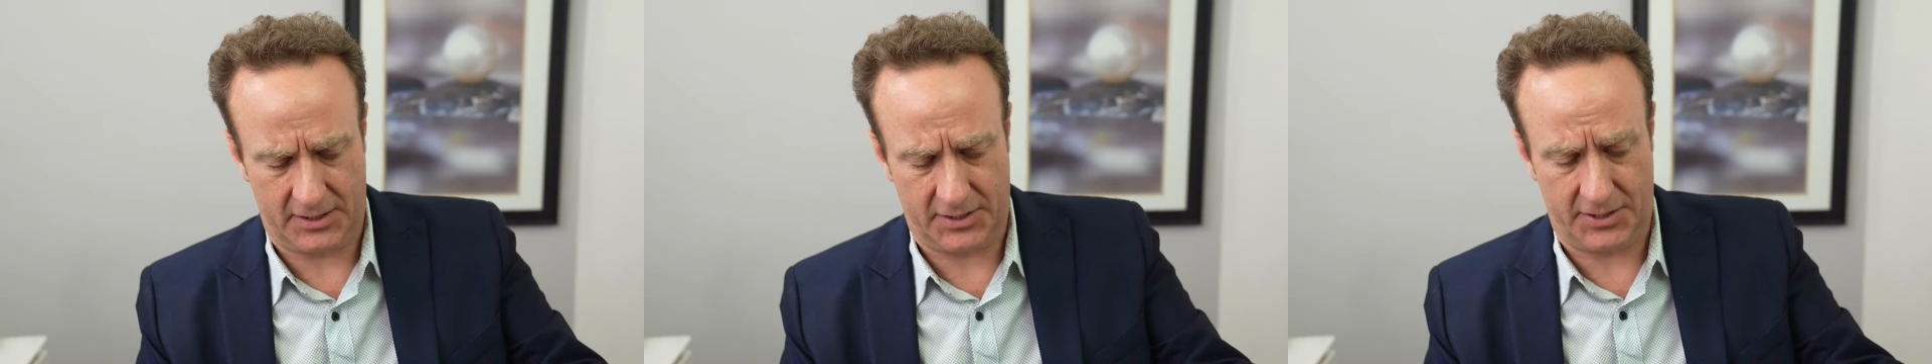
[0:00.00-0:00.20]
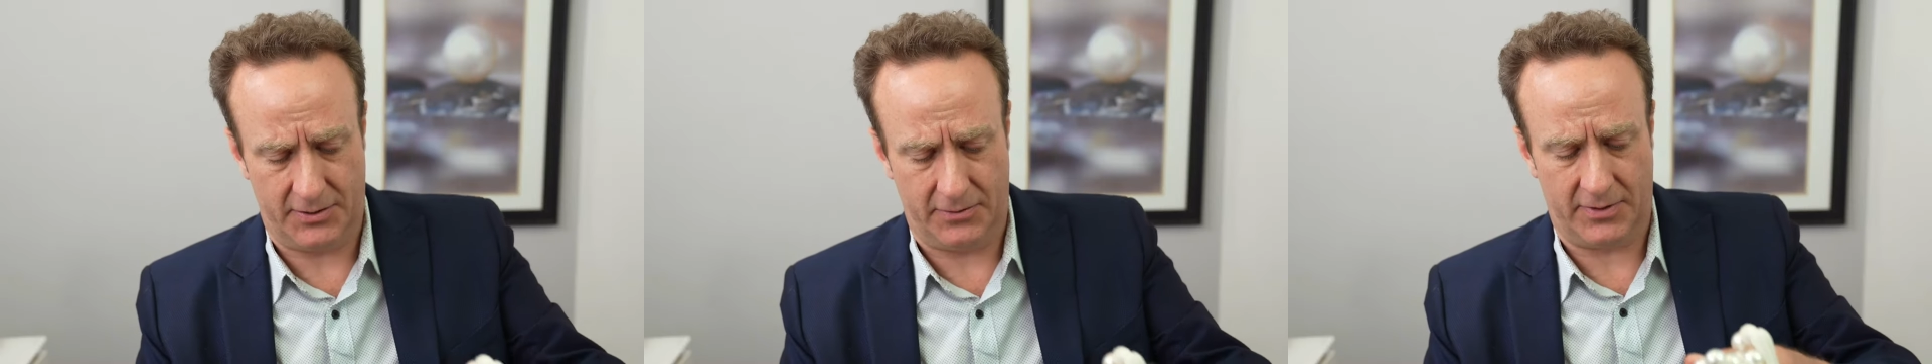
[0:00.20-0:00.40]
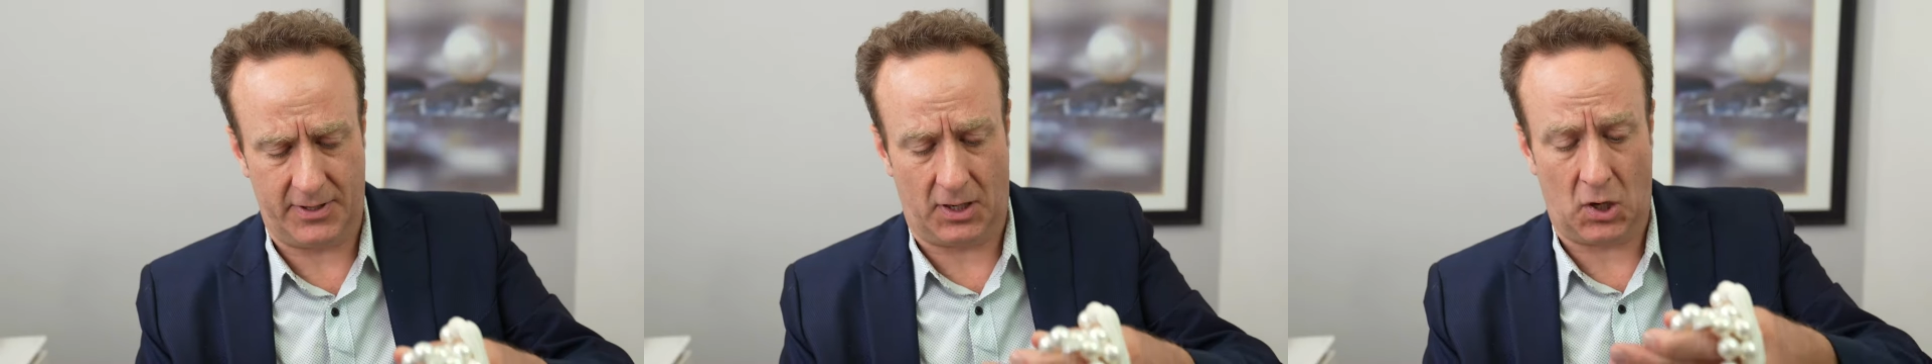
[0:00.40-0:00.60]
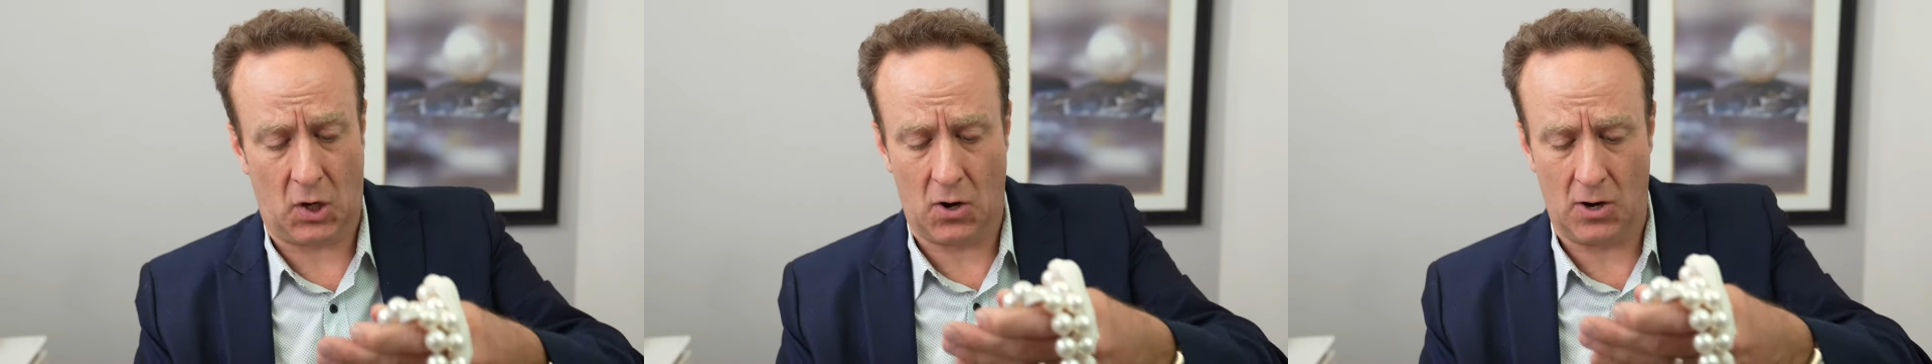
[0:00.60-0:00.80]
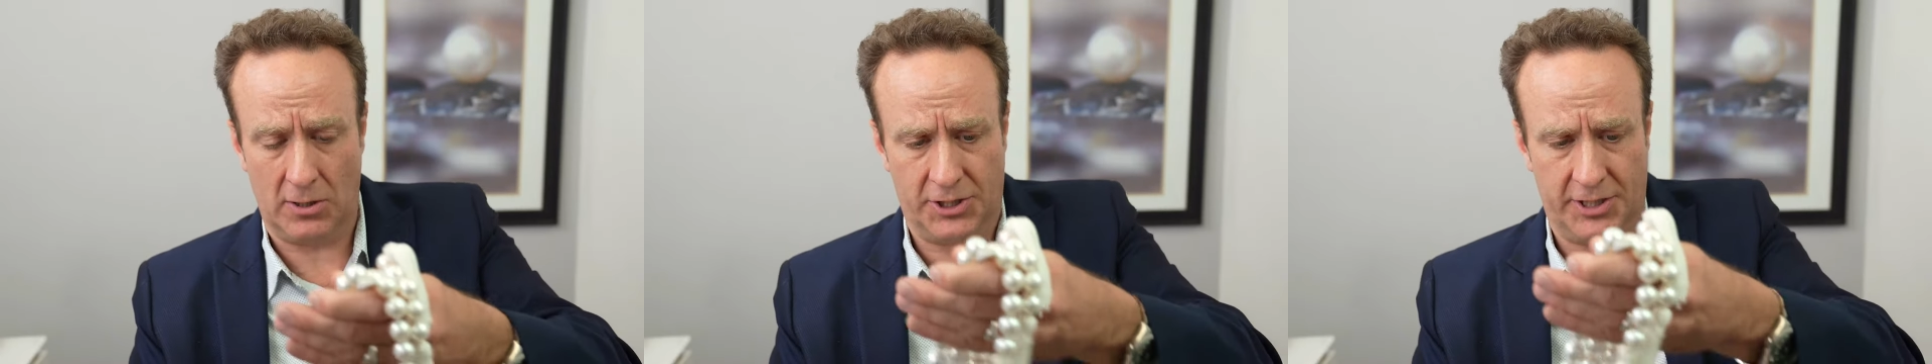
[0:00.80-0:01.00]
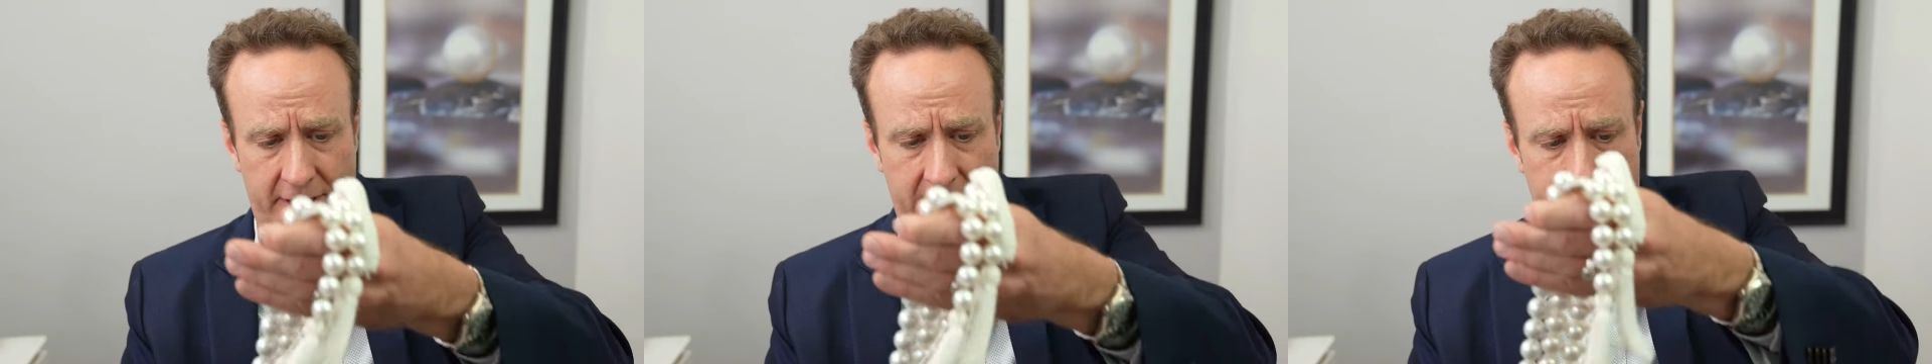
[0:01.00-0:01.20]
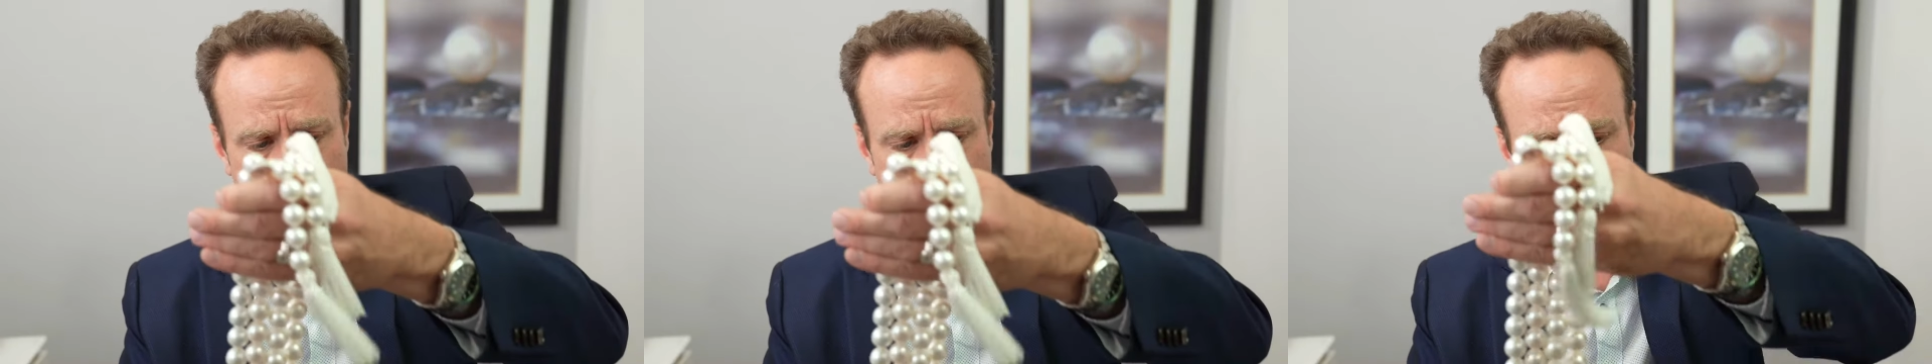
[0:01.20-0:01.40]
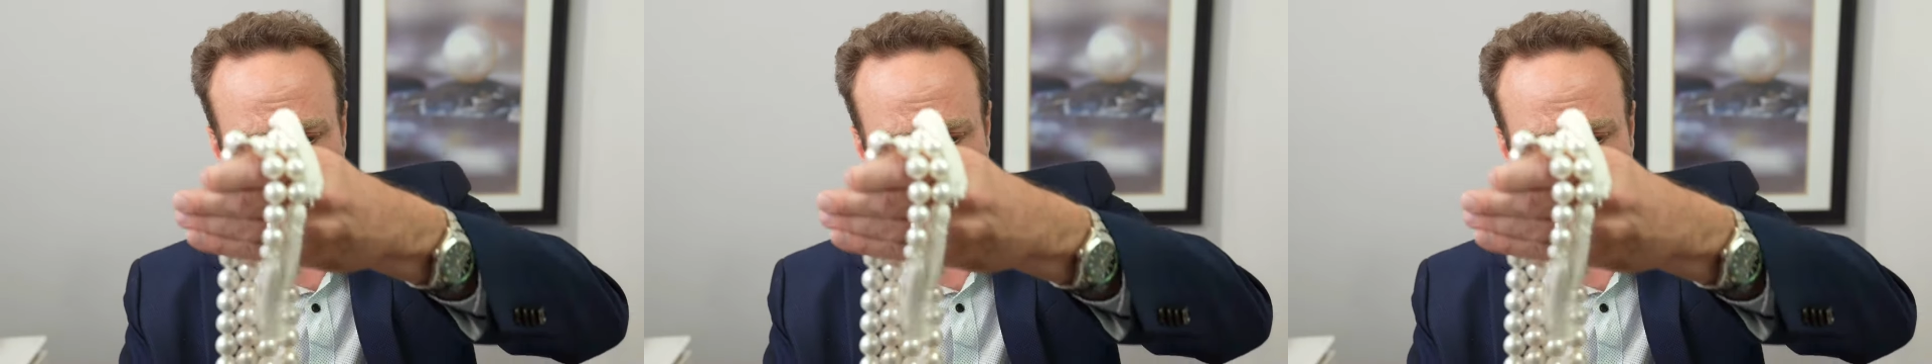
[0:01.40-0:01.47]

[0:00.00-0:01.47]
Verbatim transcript: to the largest is